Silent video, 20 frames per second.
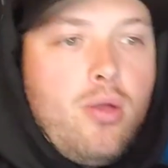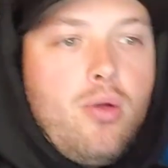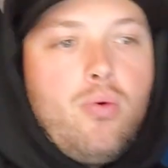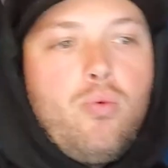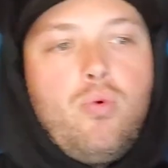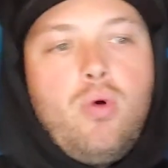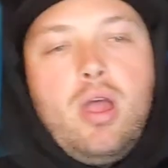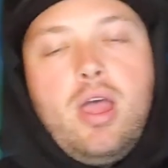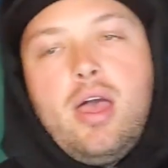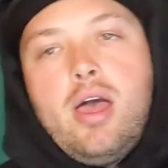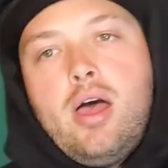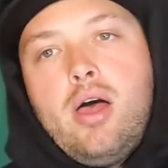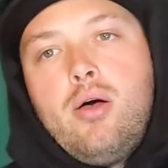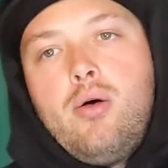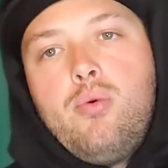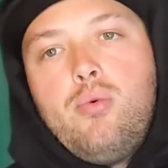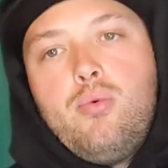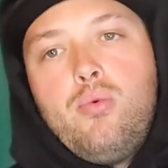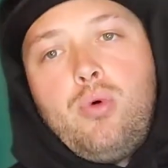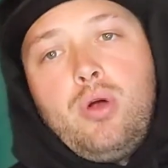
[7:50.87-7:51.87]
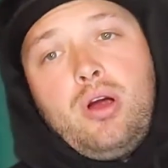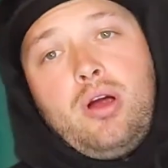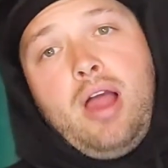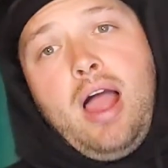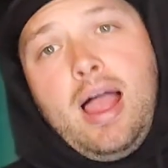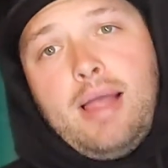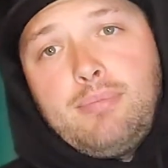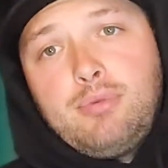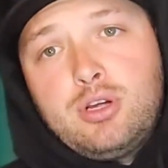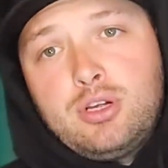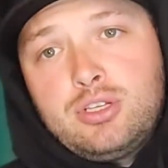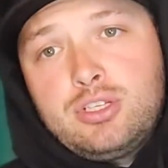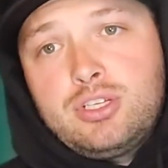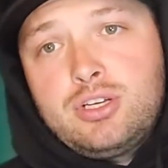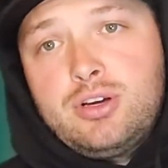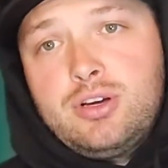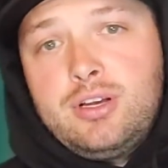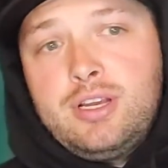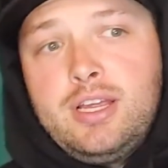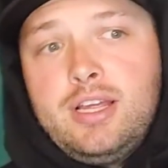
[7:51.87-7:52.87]
Well, where I'm
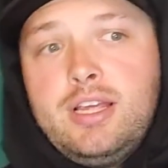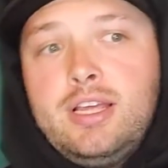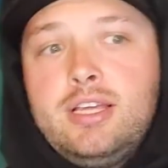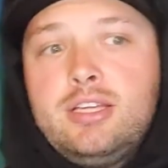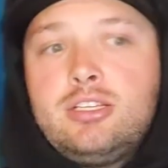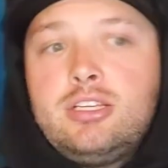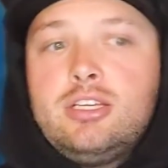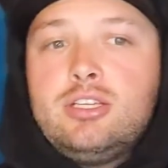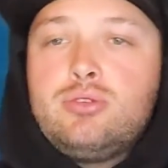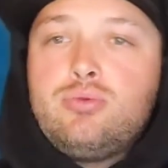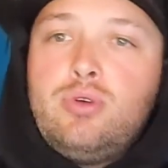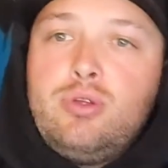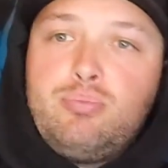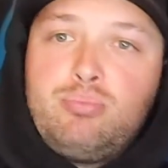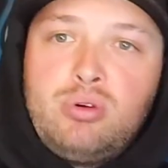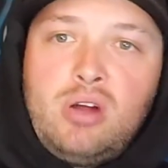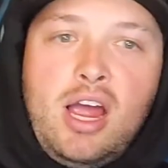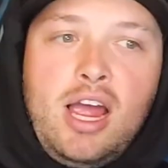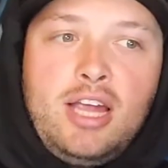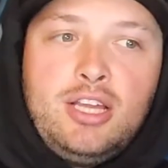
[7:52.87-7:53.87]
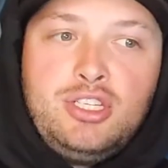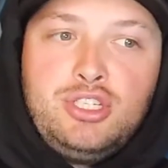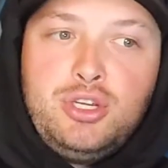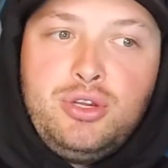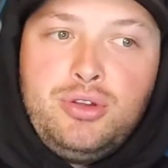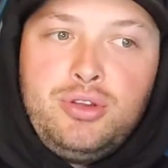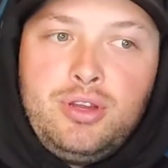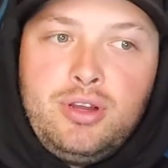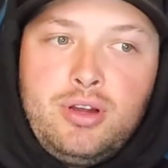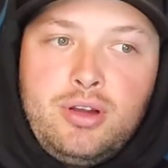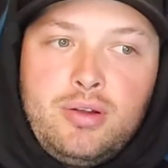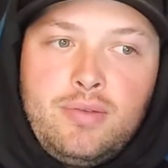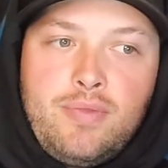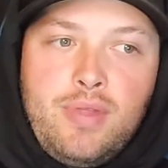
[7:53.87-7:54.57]
concerned is is with Pride Jr.